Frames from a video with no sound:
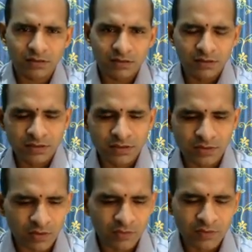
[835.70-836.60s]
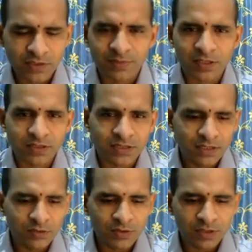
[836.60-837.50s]
it is always a better sign
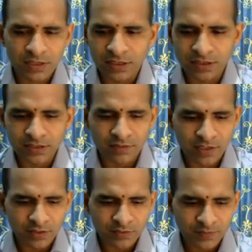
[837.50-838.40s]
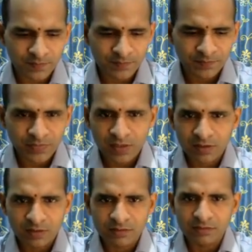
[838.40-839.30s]
to take integer value.
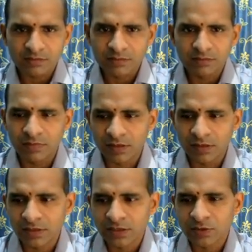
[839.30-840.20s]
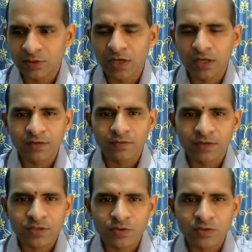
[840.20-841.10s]
But there is no hard and
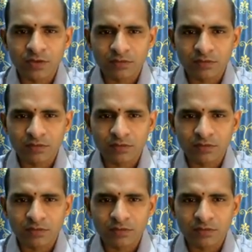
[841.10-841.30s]
fast rule